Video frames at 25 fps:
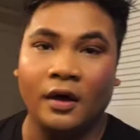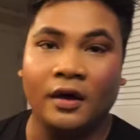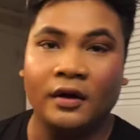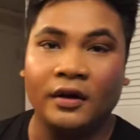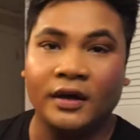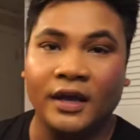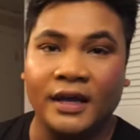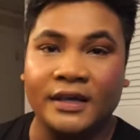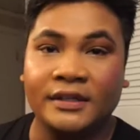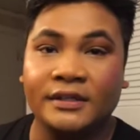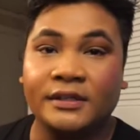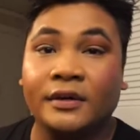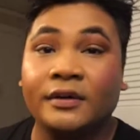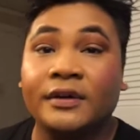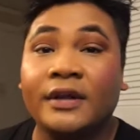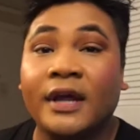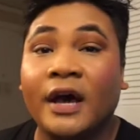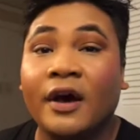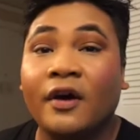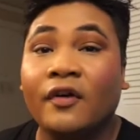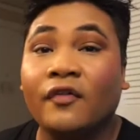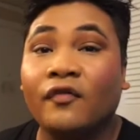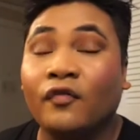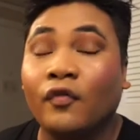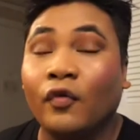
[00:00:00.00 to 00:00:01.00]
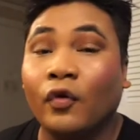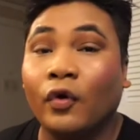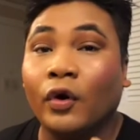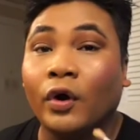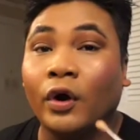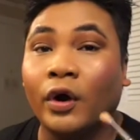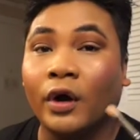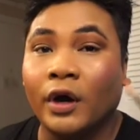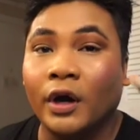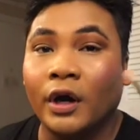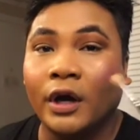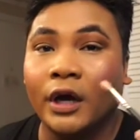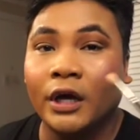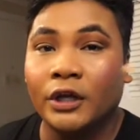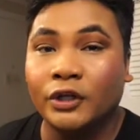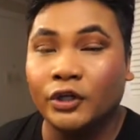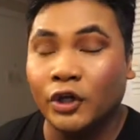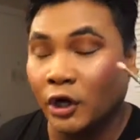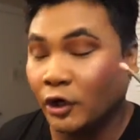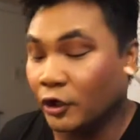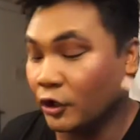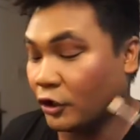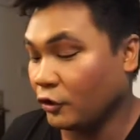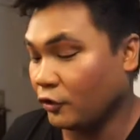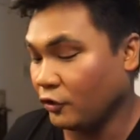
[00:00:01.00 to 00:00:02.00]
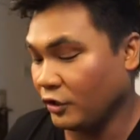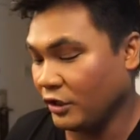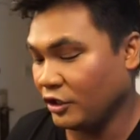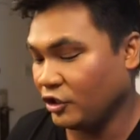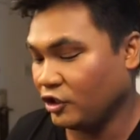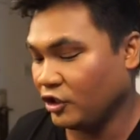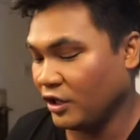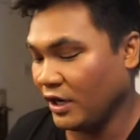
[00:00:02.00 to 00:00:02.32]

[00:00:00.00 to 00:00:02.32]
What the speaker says: Okay, so now for a darker crease